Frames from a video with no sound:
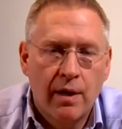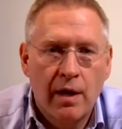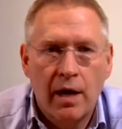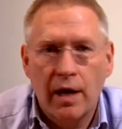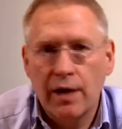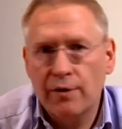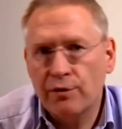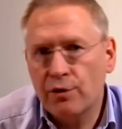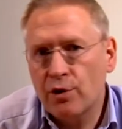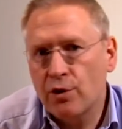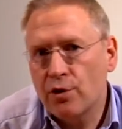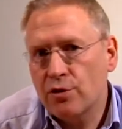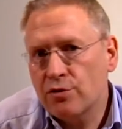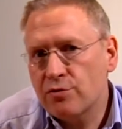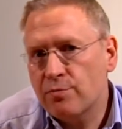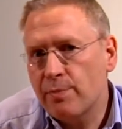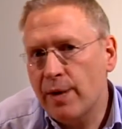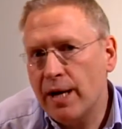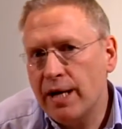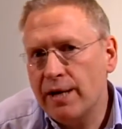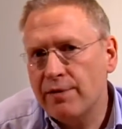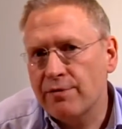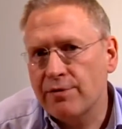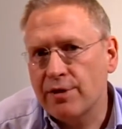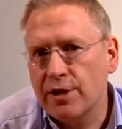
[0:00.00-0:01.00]
And of course,
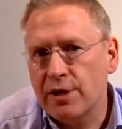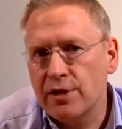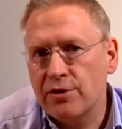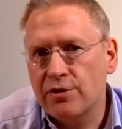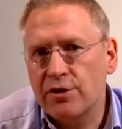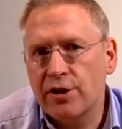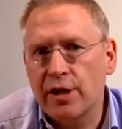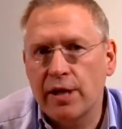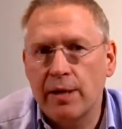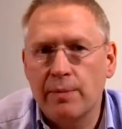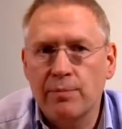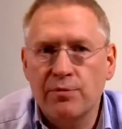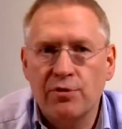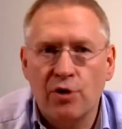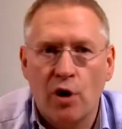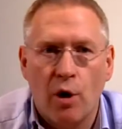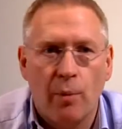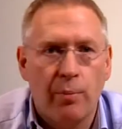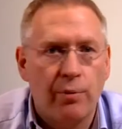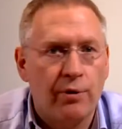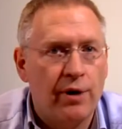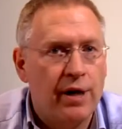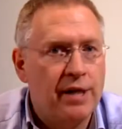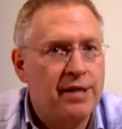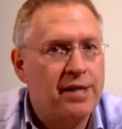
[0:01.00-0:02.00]
many of these teams
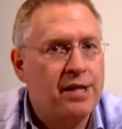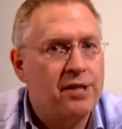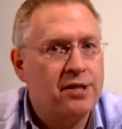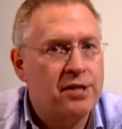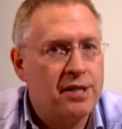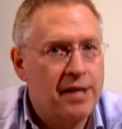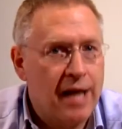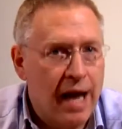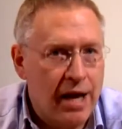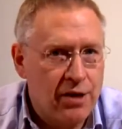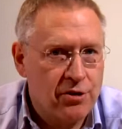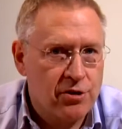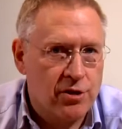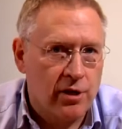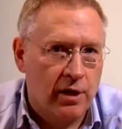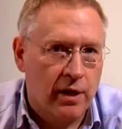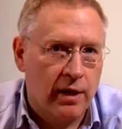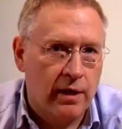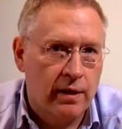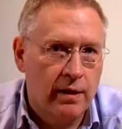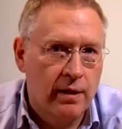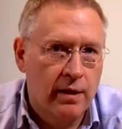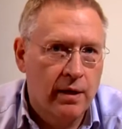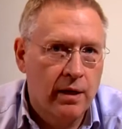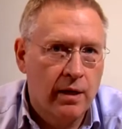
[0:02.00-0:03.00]
operate
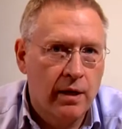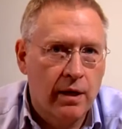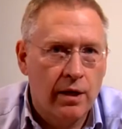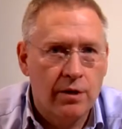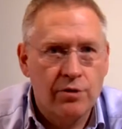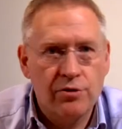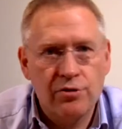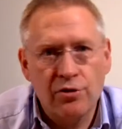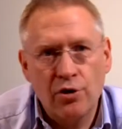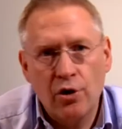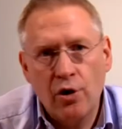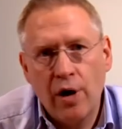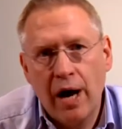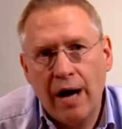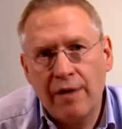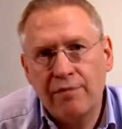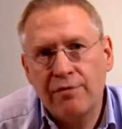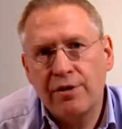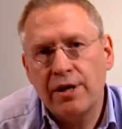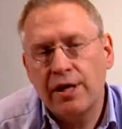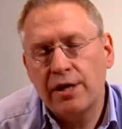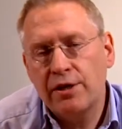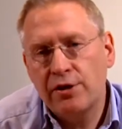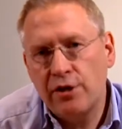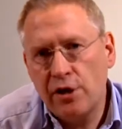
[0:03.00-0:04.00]
internationally, and so have
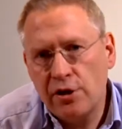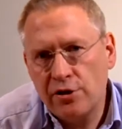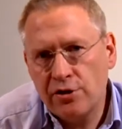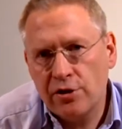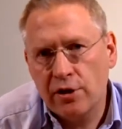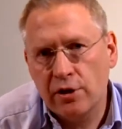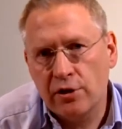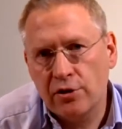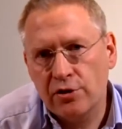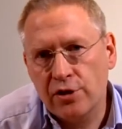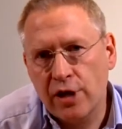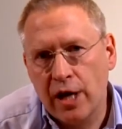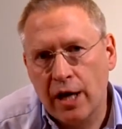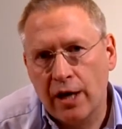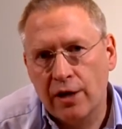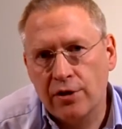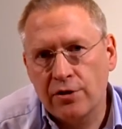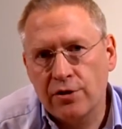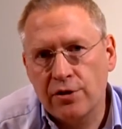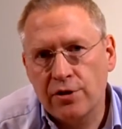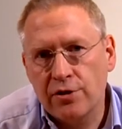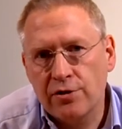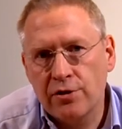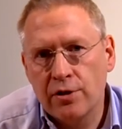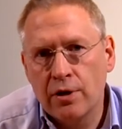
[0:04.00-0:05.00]
the additional
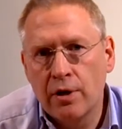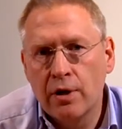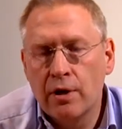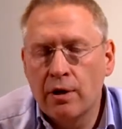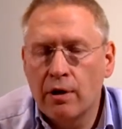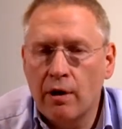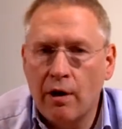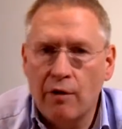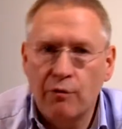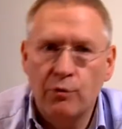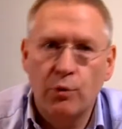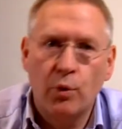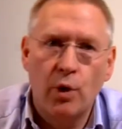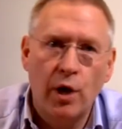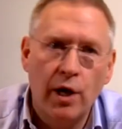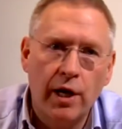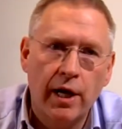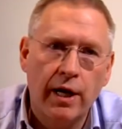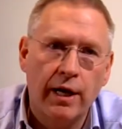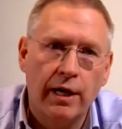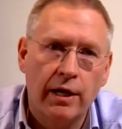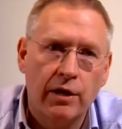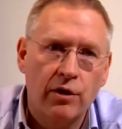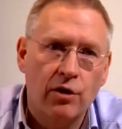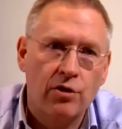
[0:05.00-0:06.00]
challenges of
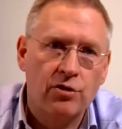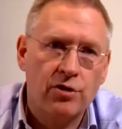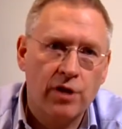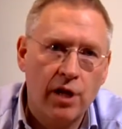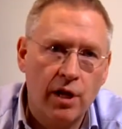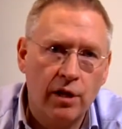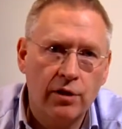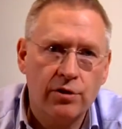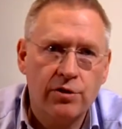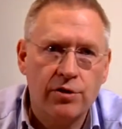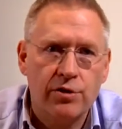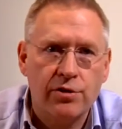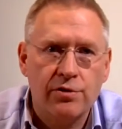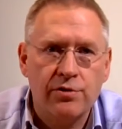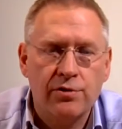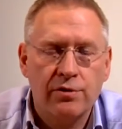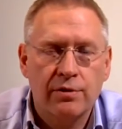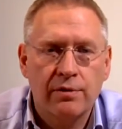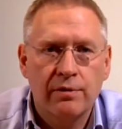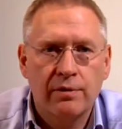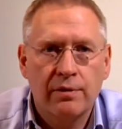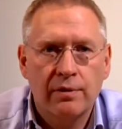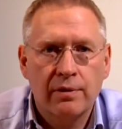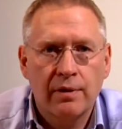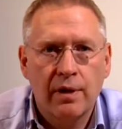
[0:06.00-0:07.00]
working across cultures
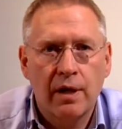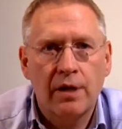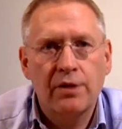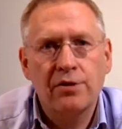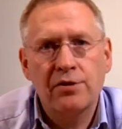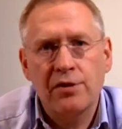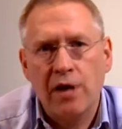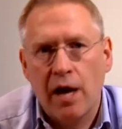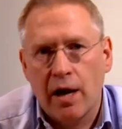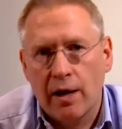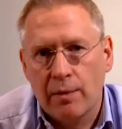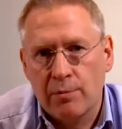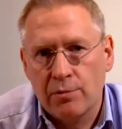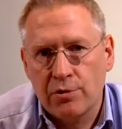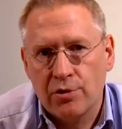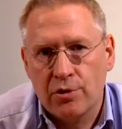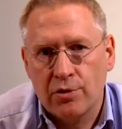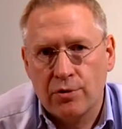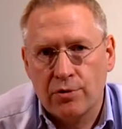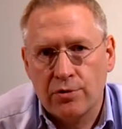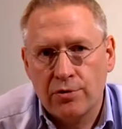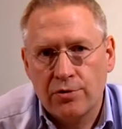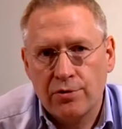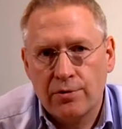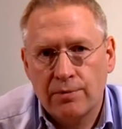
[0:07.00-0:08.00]
and time
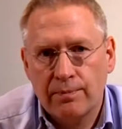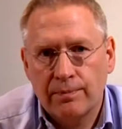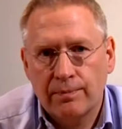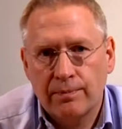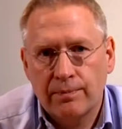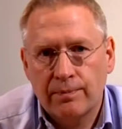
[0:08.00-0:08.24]
zones.